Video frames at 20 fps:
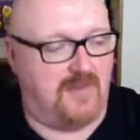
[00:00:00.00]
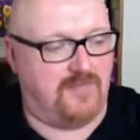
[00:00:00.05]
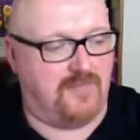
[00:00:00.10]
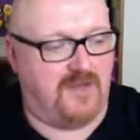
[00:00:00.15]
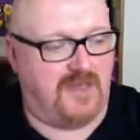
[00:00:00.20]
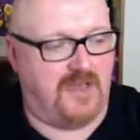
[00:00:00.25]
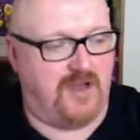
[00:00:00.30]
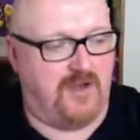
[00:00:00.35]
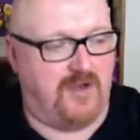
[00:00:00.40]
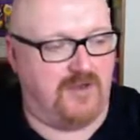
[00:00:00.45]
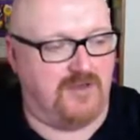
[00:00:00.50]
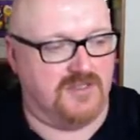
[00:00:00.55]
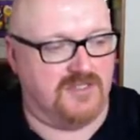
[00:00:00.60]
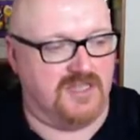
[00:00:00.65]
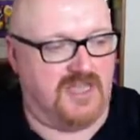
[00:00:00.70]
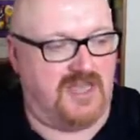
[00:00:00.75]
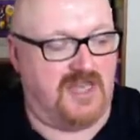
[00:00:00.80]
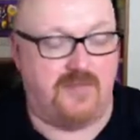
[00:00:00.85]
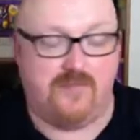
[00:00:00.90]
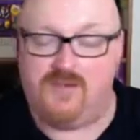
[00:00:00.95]

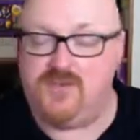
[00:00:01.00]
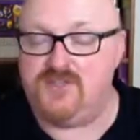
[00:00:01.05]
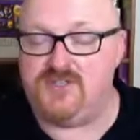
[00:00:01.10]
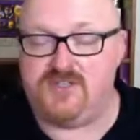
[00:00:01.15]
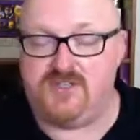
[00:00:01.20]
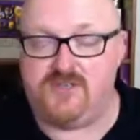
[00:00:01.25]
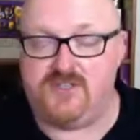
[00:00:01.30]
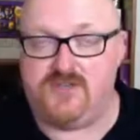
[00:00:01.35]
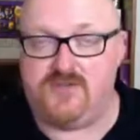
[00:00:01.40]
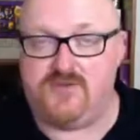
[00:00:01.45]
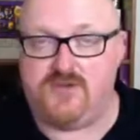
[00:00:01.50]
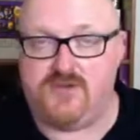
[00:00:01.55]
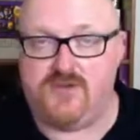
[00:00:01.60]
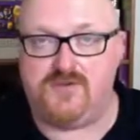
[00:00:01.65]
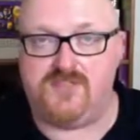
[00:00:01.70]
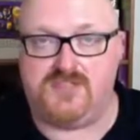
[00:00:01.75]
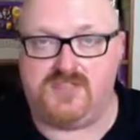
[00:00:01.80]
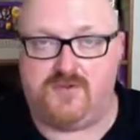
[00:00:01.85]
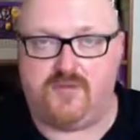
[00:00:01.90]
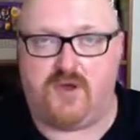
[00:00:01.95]
because any music that you
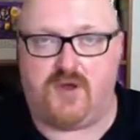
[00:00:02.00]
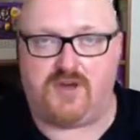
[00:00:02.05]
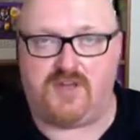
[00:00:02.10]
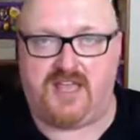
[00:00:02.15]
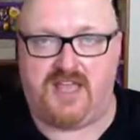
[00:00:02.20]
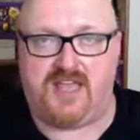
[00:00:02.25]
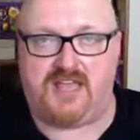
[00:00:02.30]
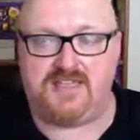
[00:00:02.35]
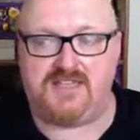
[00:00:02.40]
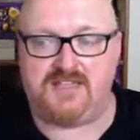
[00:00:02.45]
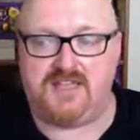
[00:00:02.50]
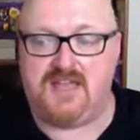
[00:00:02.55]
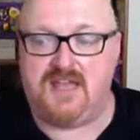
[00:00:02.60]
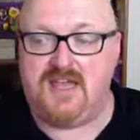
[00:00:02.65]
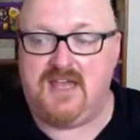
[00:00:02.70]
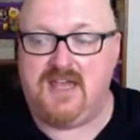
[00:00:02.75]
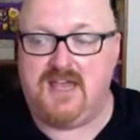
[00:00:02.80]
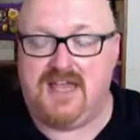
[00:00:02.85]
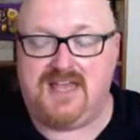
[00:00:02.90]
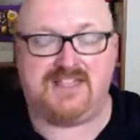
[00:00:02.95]
use in a podcast
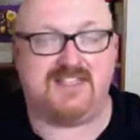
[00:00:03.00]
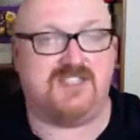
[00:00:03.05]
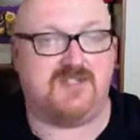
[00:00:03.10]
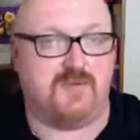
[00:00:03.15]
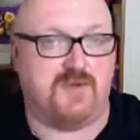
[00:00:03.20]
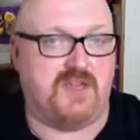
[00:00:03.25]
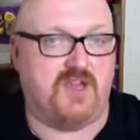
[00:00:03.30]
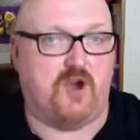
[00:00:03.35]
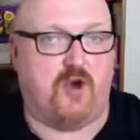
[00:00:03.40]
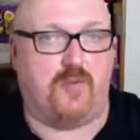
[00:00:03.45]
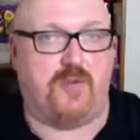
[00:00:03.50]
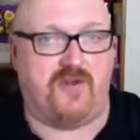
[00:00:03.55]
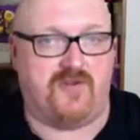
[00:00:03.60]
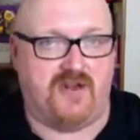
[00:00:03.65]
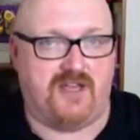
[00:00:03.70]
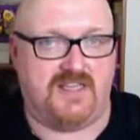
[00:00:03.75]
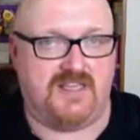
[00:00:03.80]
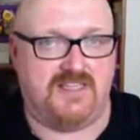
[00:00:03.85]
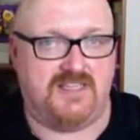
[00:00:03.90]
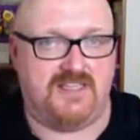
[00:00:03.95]
has to be
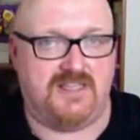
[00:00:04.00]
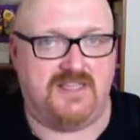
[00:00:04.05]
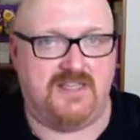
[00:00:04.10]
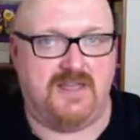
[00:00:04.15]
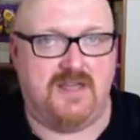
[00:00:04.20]
copyrighted.